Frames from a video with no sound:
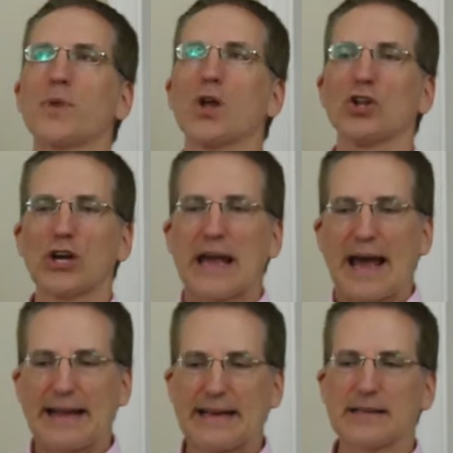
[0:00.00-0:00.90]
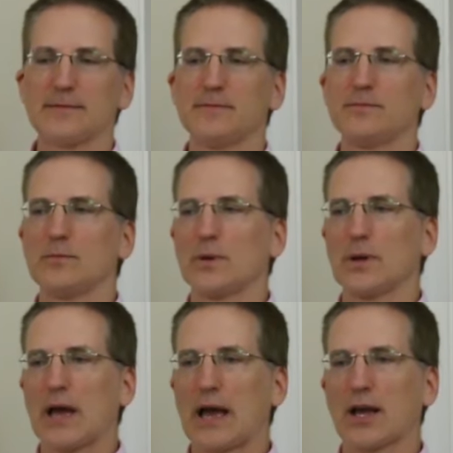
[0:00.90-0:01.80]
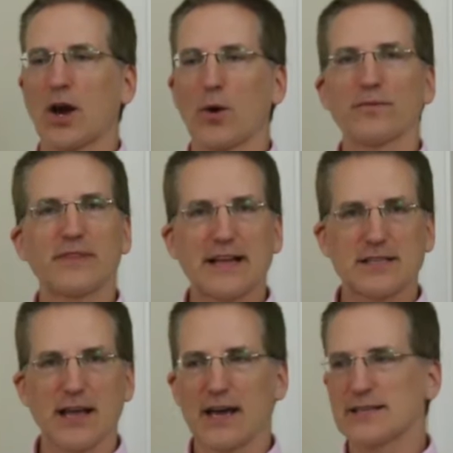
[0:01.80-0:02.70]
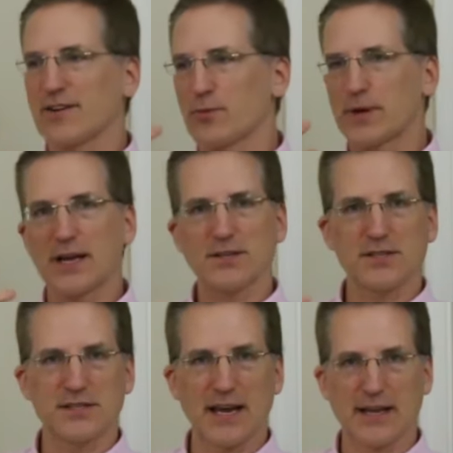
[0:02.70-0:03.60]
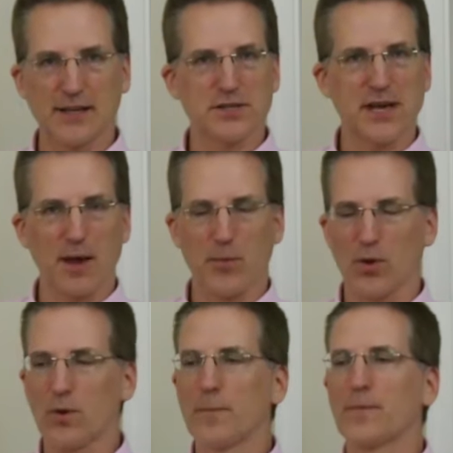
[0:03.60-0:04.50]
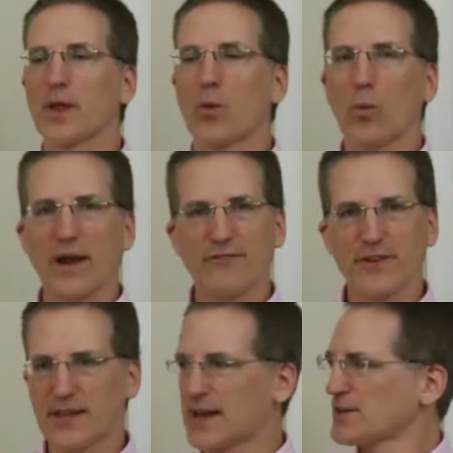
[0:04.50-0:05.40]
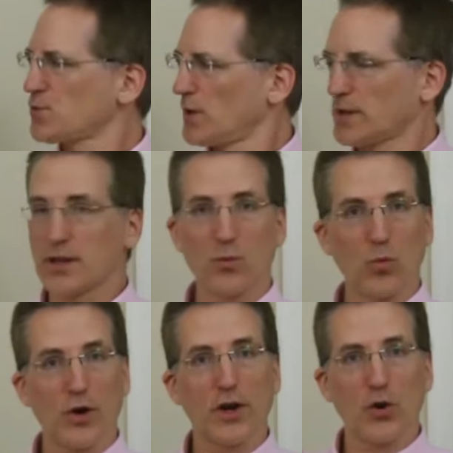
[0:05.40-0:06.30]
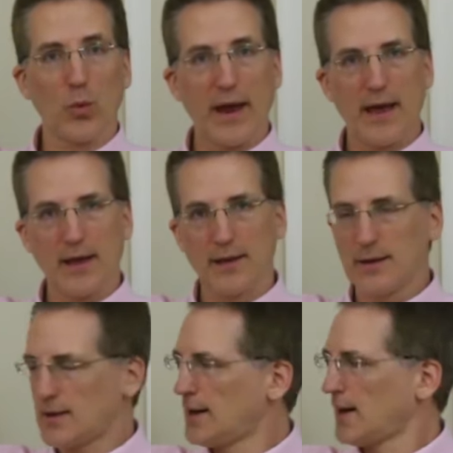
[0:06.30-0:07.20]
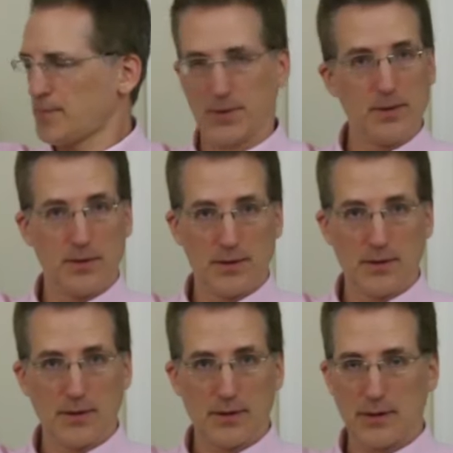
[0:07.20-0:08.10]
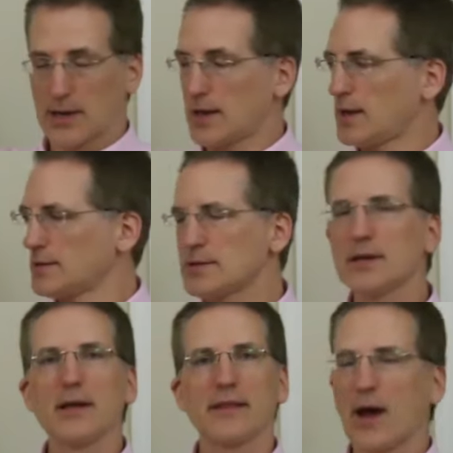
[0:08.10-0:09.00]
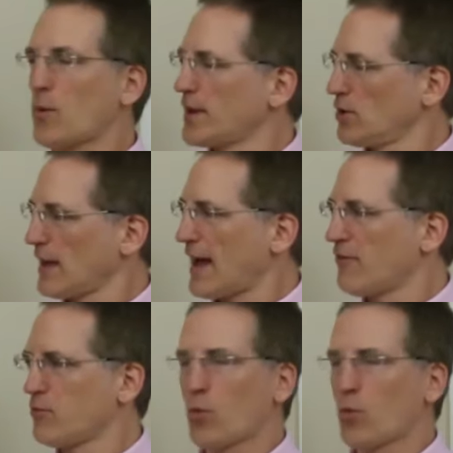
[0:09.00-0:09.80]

look at it and go, that's nice, everybody else has taken their sample. Wait for the next one and then work your way up. And that way you'll have